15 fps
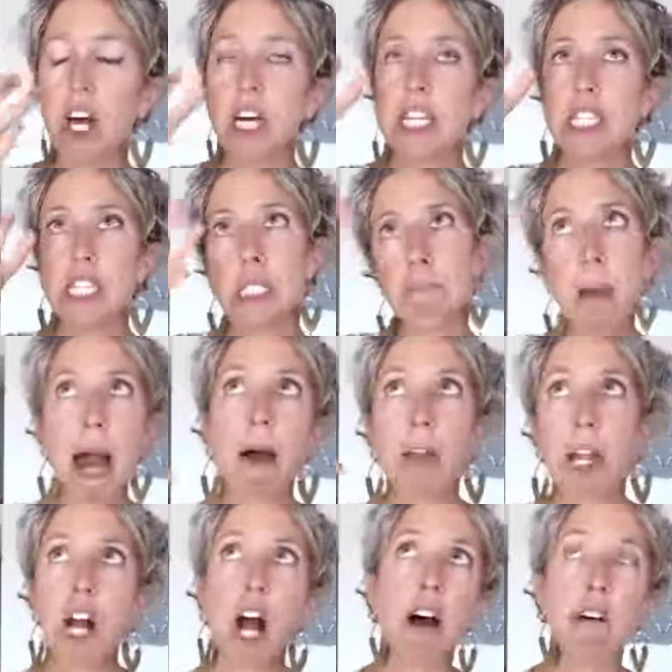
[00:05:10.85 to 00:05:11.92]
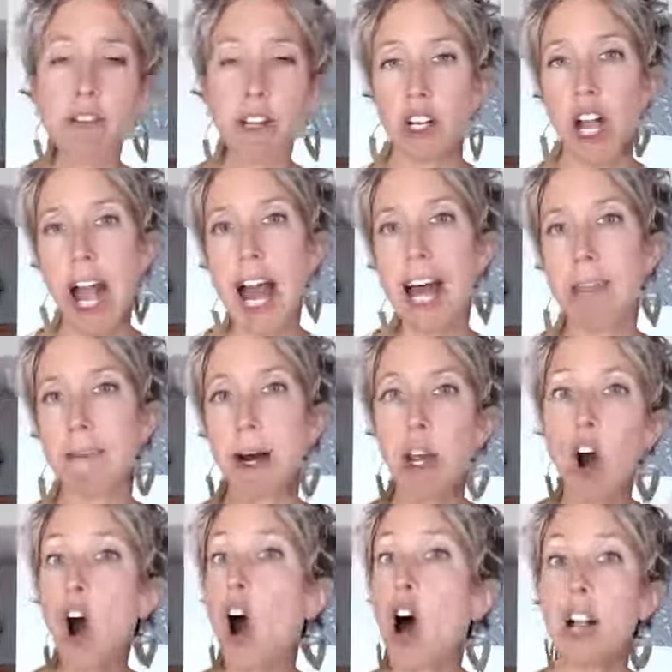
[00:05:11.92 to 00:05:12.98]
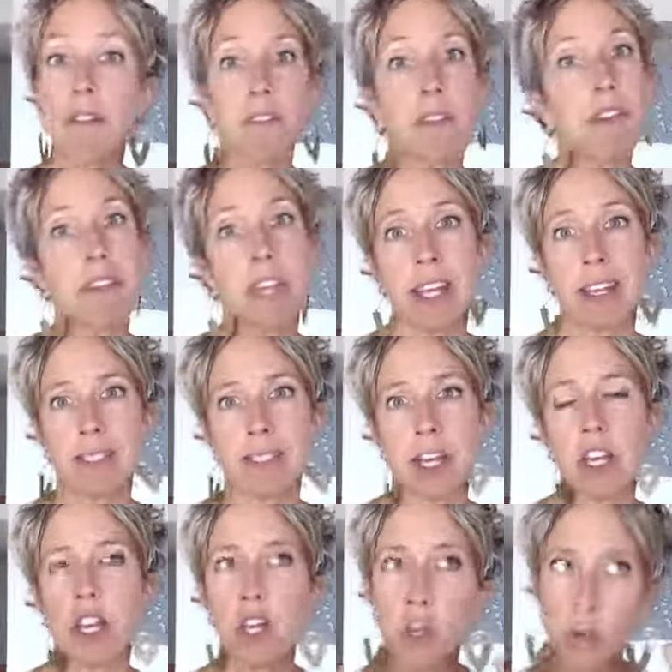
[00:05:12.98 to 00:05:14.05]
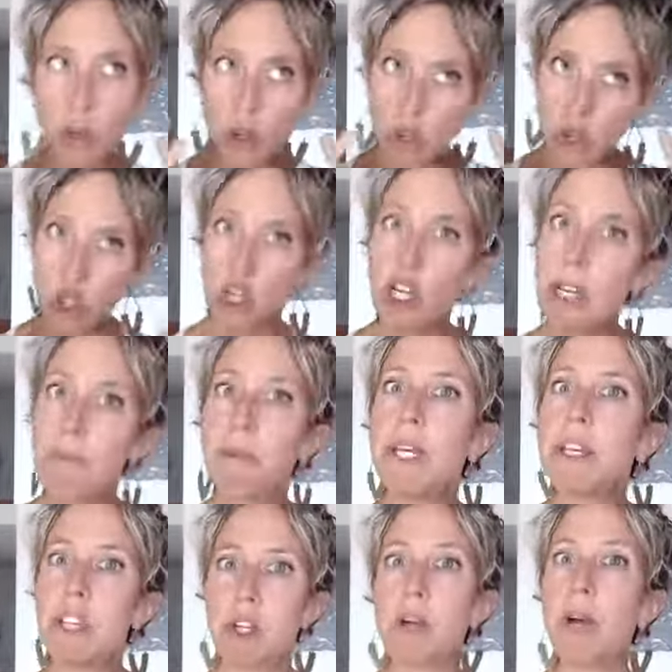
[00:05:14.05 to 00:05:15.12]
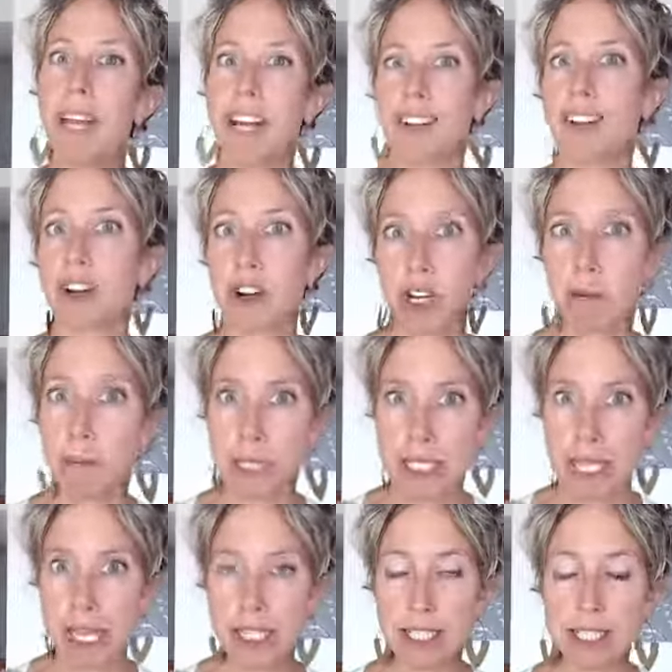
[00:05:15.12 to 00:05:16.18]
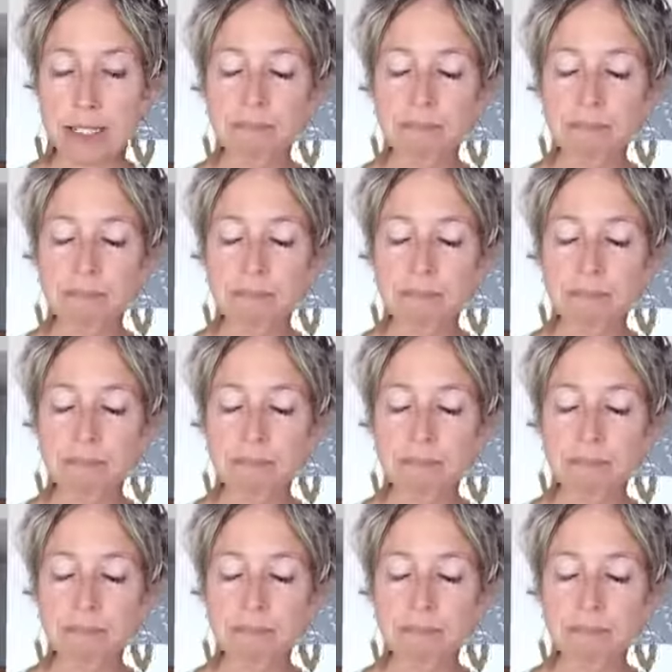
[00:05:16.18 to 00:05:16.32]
spouting off in your head about all of the things that you should be doing to grow your business,